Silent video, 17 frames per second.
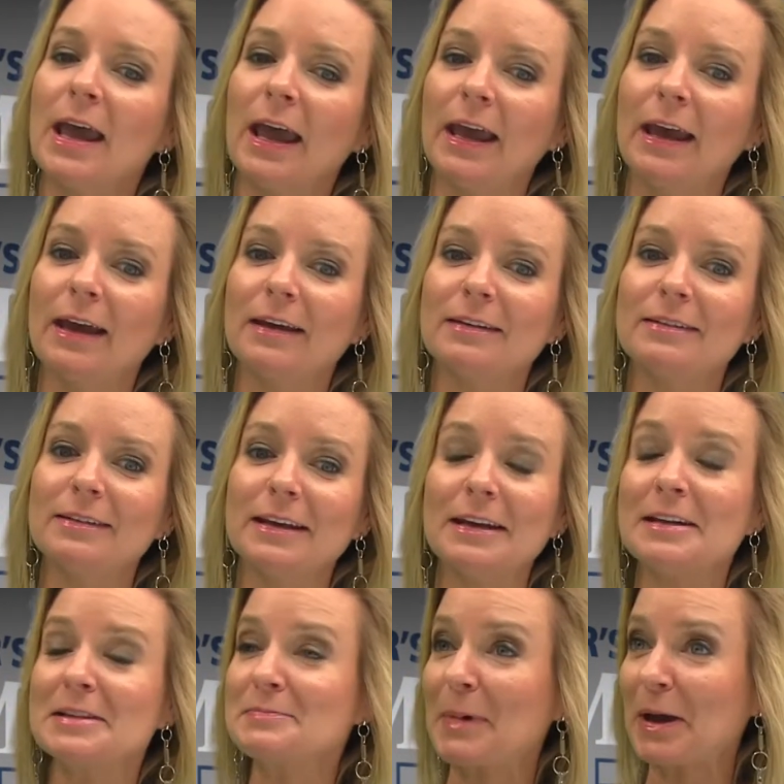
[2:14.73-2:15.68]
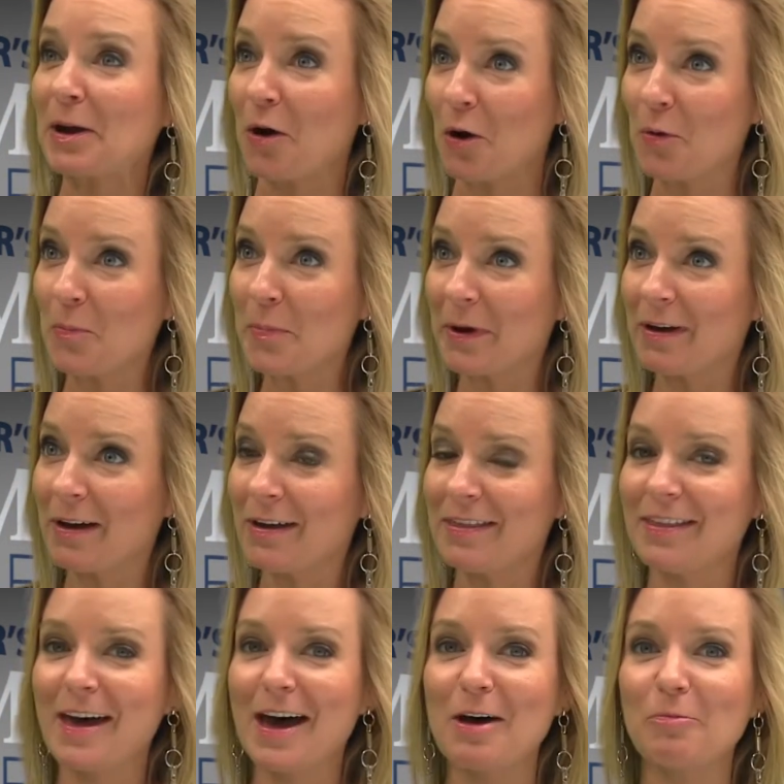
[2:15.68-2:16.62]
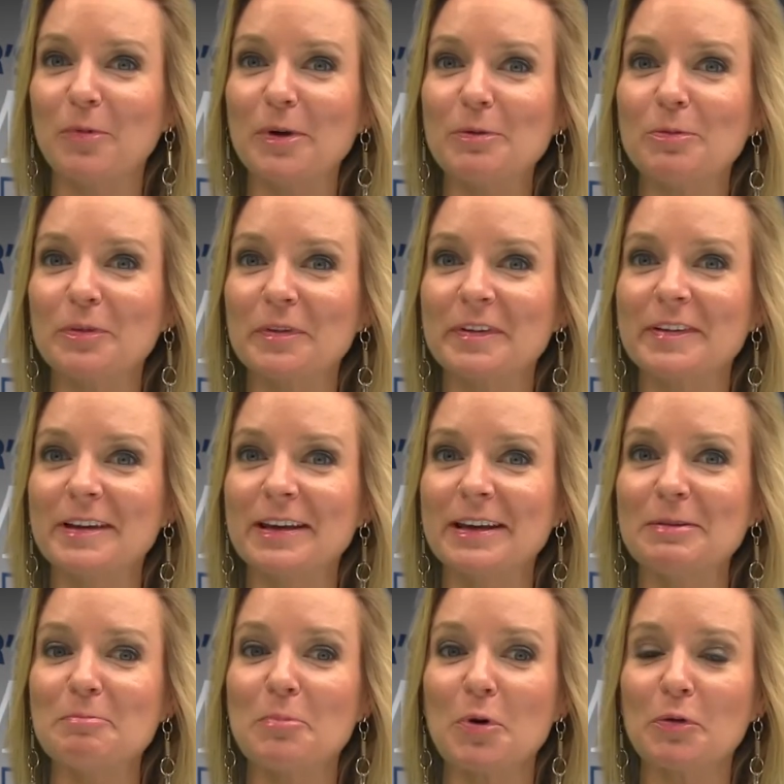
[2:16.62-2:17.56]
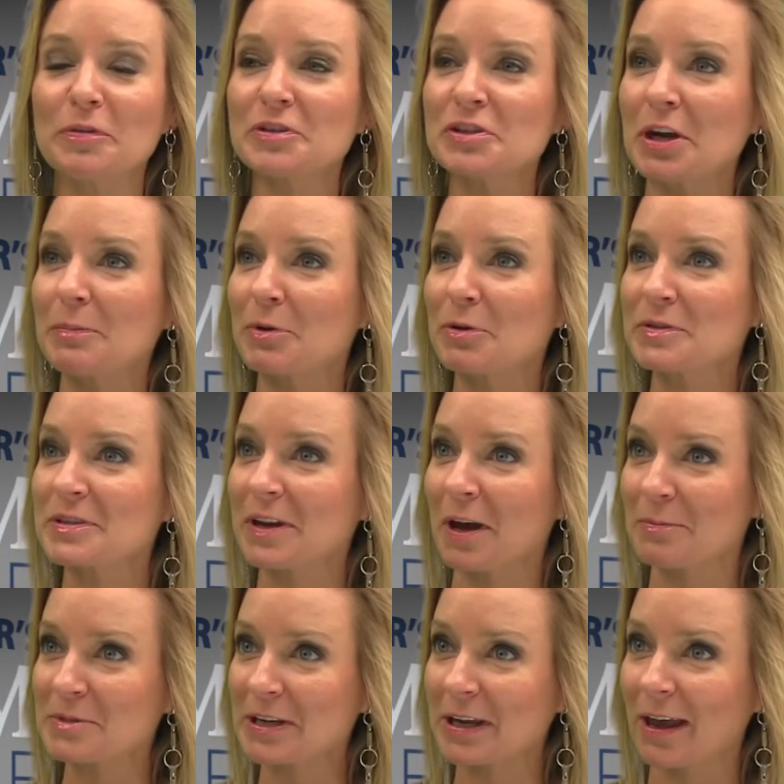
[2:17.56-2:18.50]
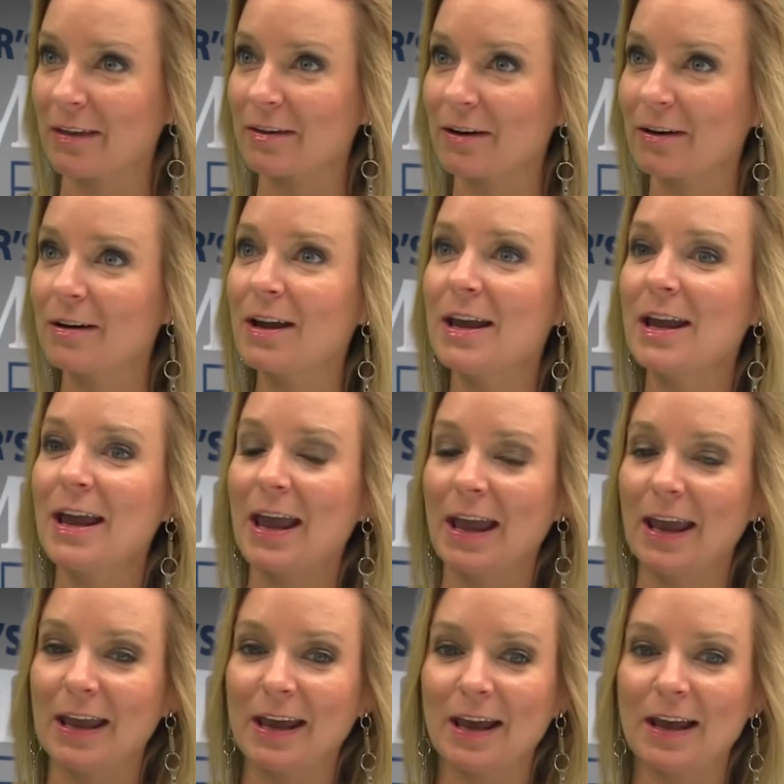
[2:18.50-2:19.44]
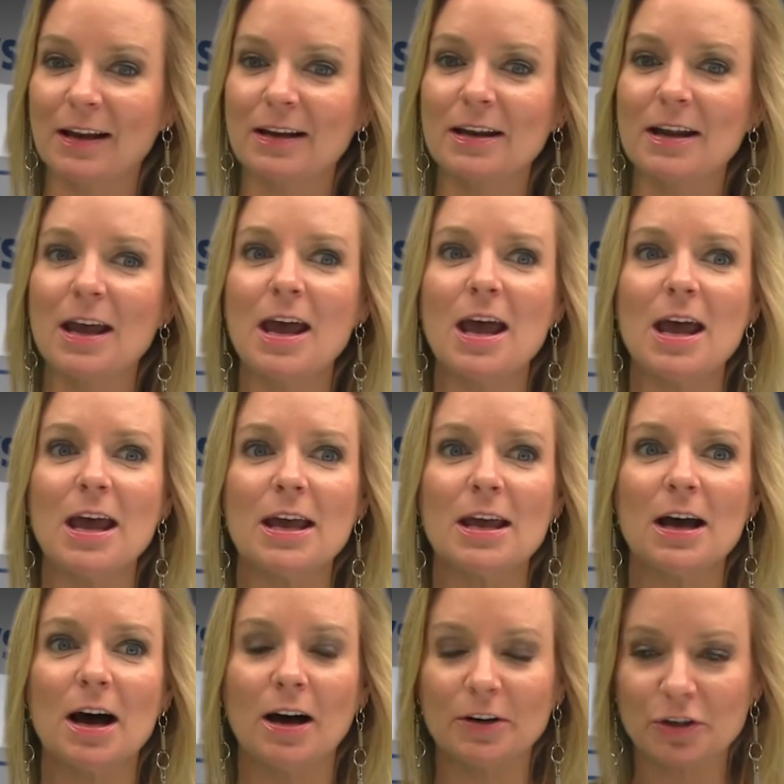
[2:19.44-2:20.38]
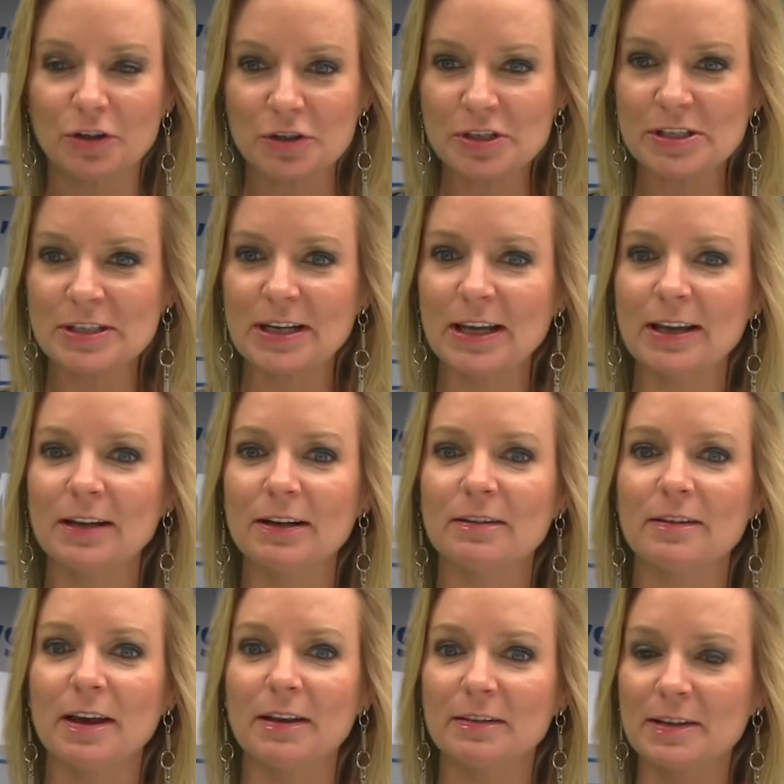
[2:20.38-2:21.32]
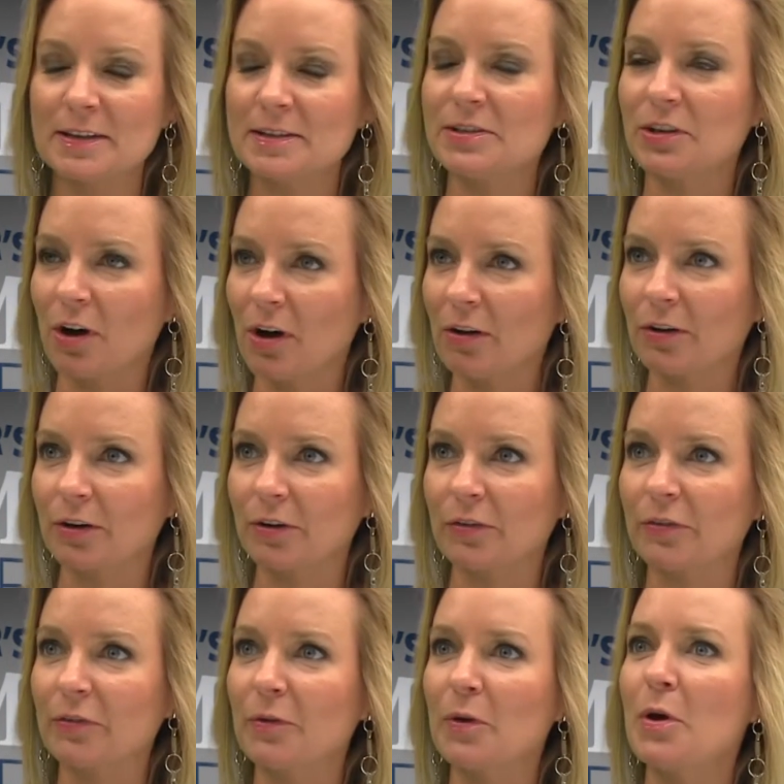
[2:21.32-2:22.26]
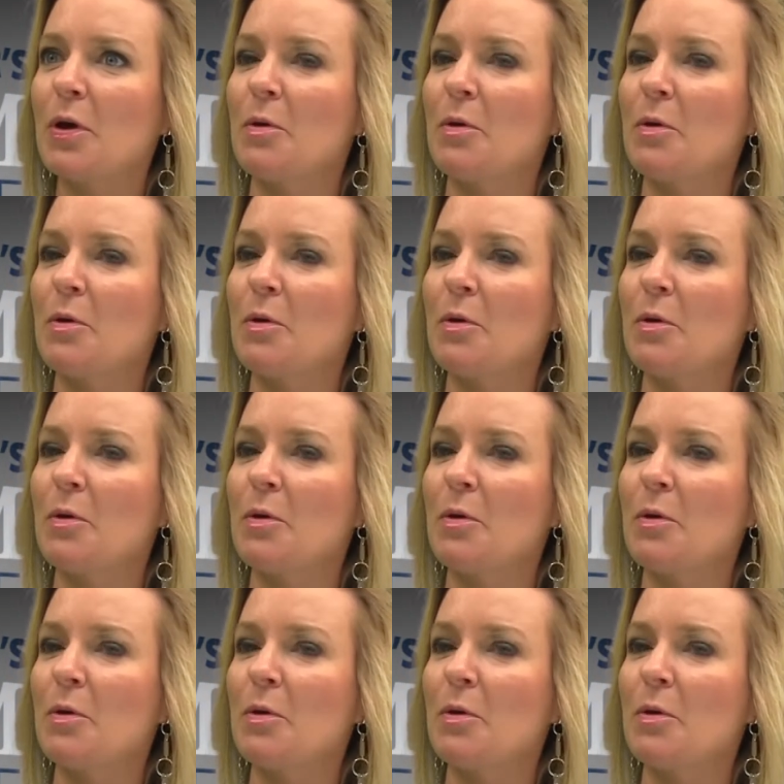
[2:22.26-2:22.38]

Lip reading: And it is my hope that we will see both chambers come together and understand that these dollars